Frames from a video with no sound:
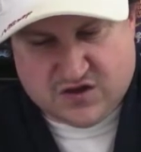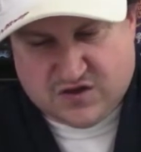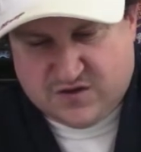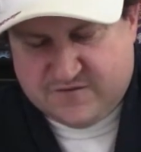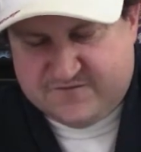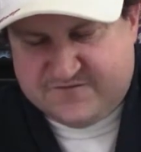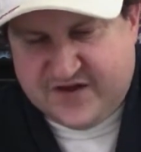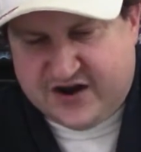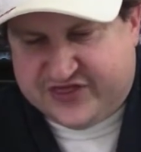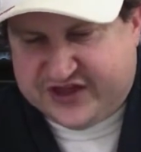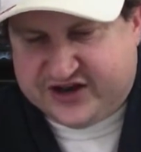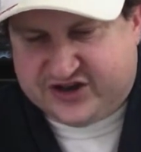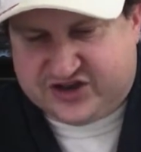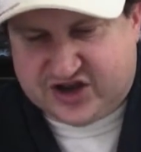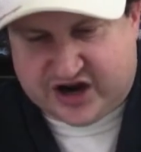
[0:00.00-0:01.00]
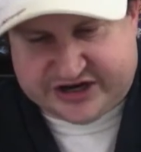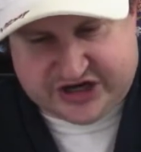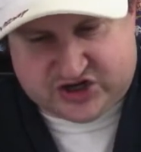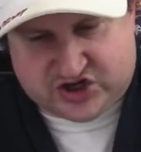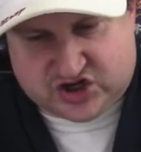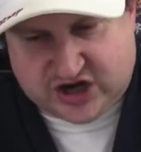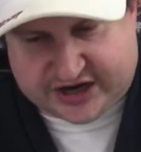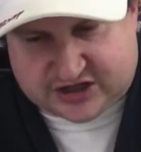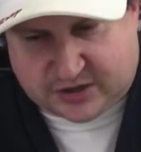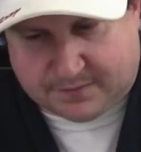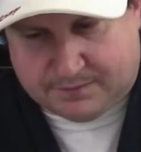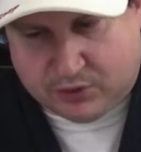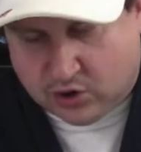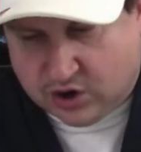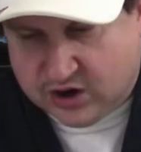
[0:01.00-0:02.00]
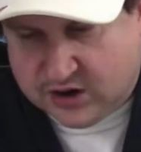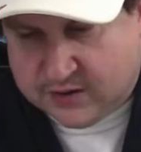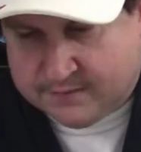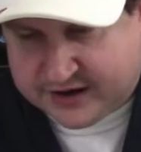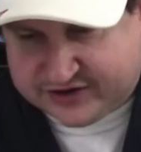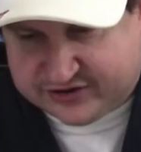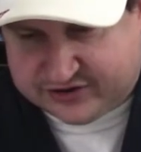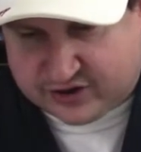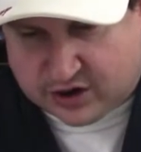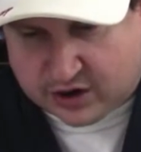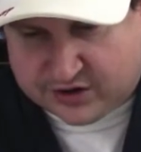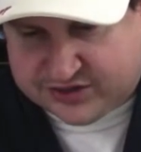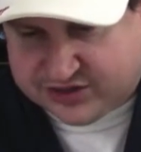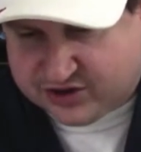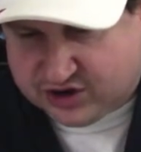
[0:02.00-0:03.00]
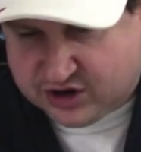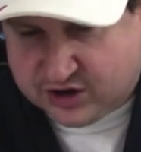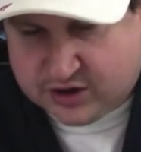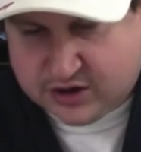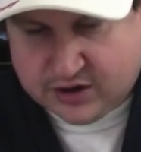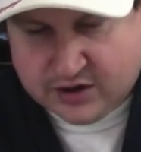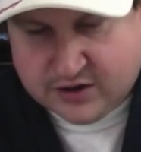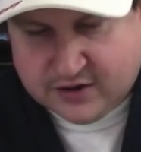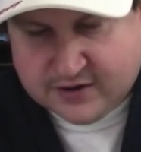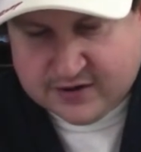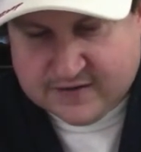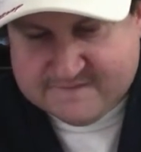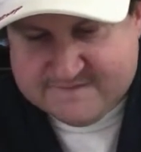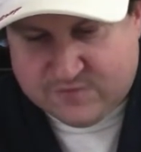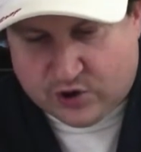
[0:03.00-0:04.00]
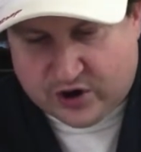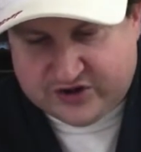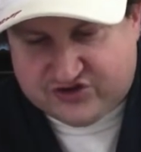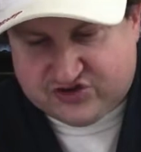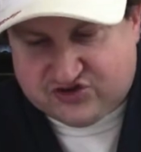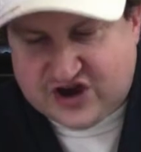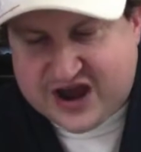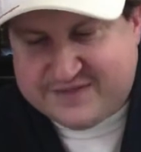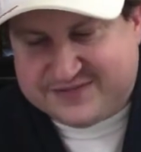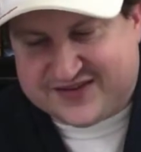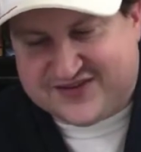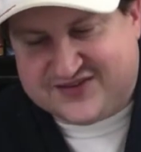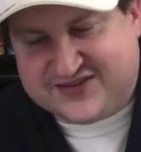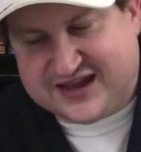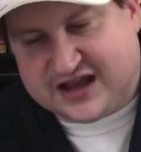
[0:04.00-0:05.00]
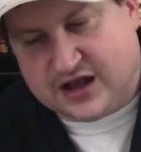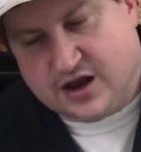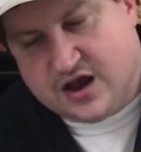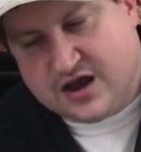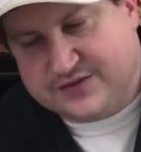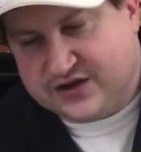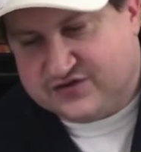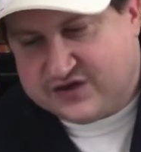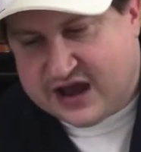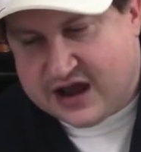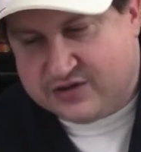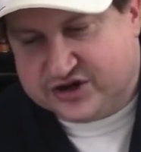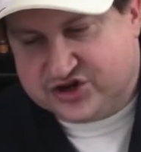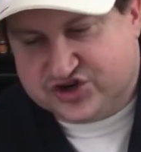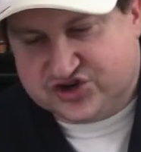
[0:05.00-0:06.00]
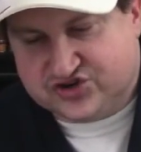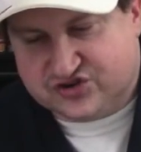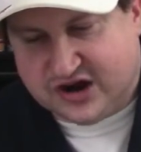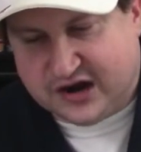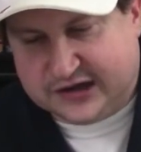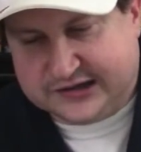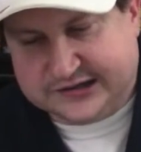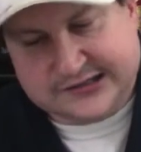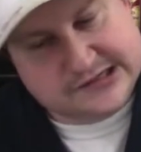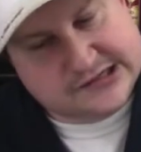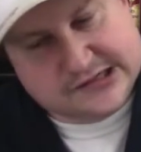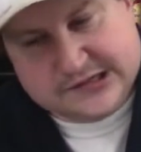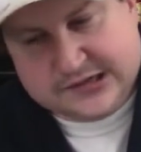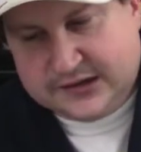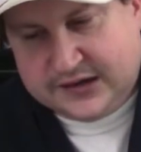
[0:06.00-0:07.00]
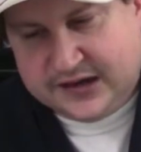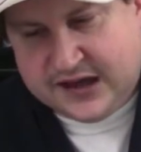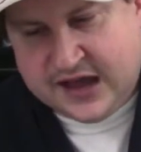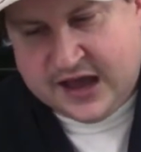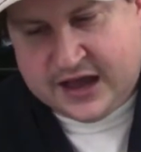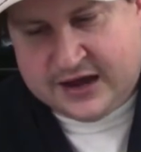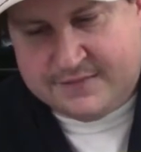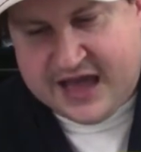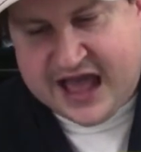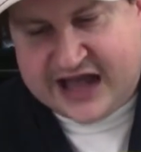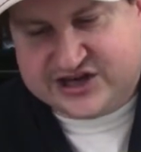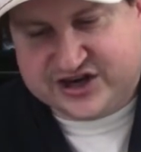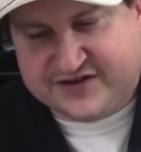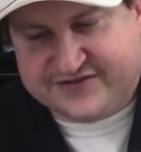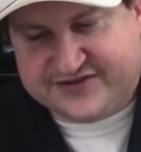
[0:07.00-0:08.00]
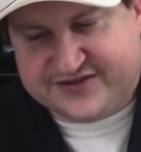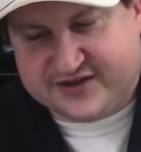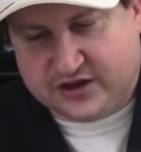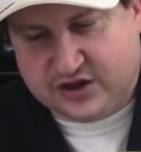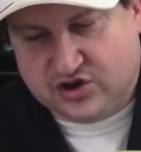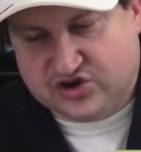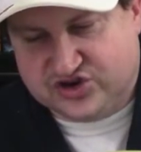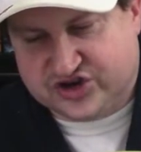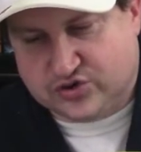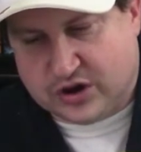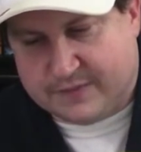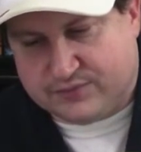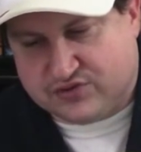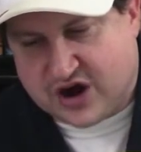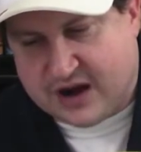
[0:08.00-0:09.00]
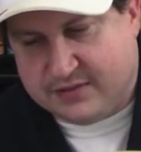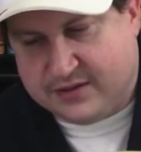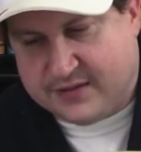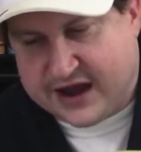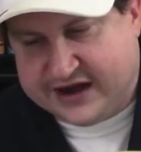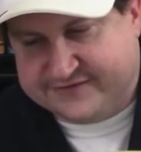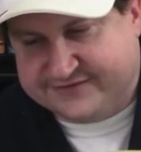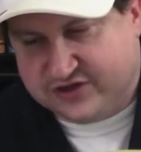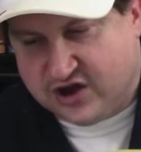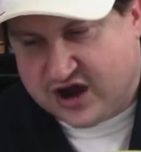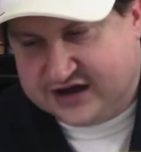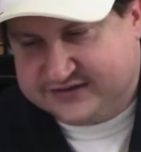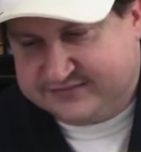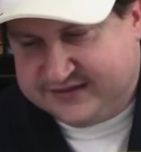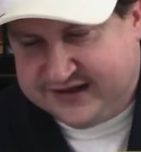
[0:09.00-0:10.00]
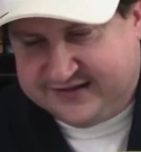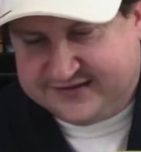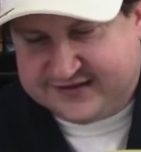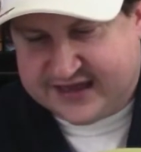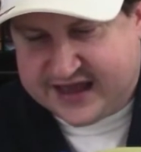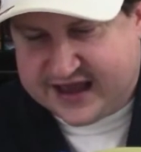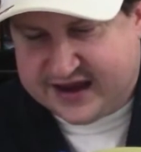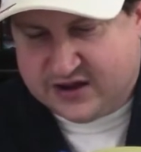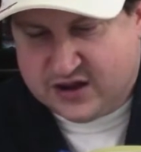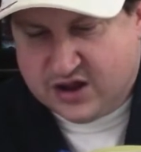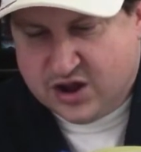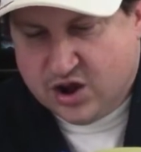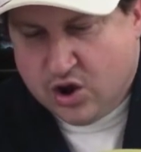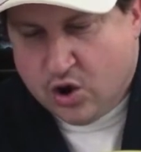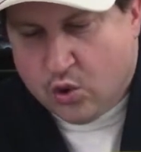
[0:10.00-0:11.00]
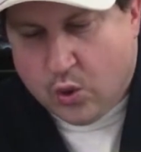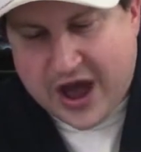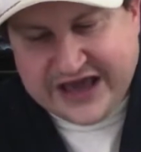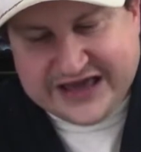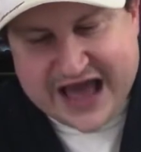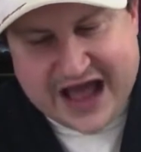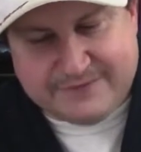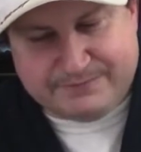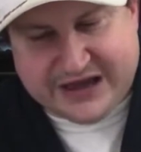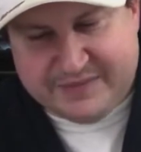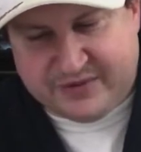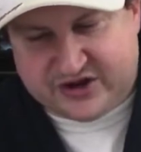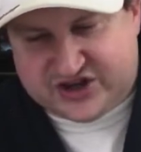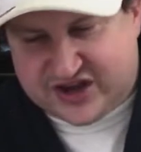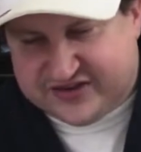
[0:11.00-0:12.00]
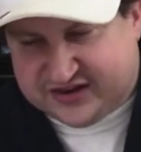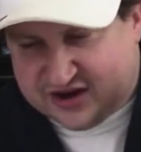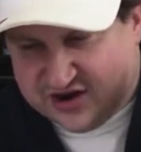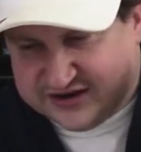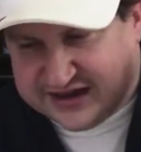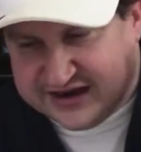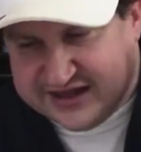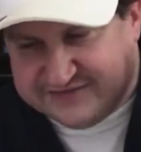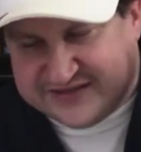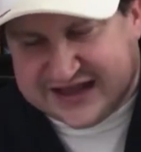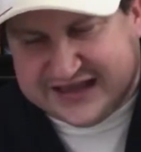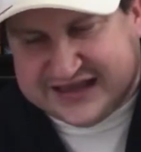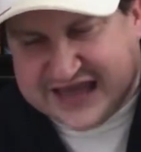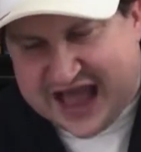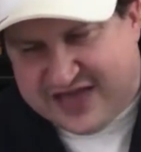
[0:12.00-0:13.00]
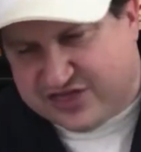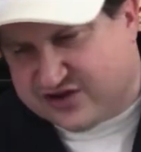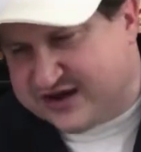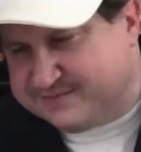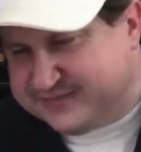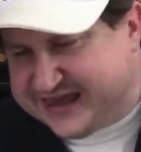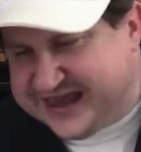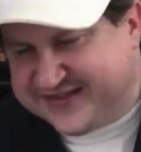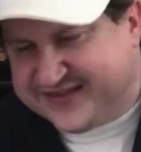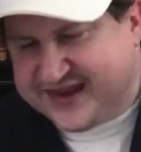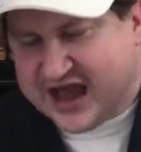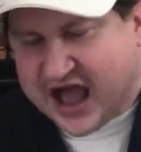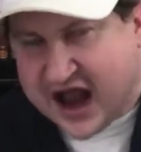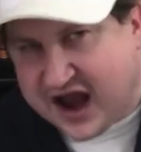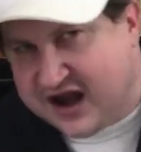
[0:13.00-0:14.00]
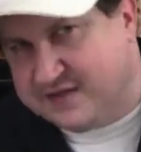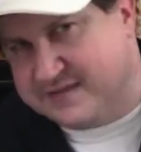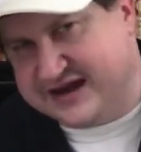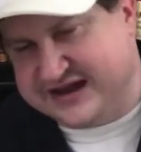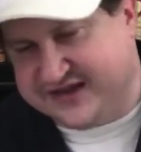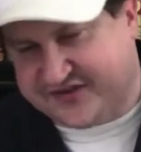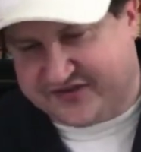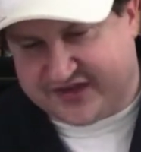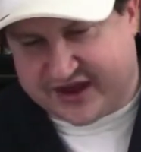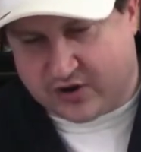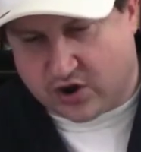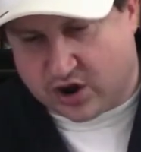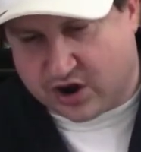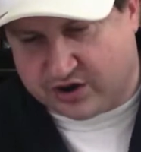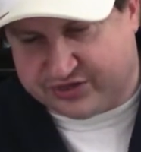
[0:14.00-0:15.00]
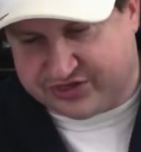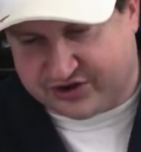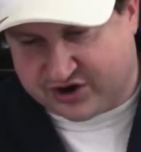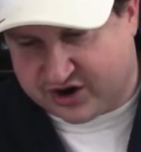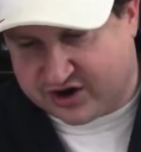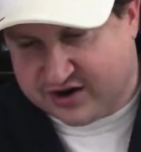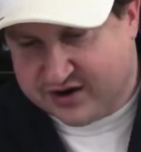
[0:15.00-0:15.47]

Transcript: "Filthy, dirty trick to pull," muttered Arthur. Ford scraped a stick along the ground and shrugged. An imaginative solution to a problem, I'd have thought," he said. "Why can't people just learn to live together in peace and harmony?" said Arthur.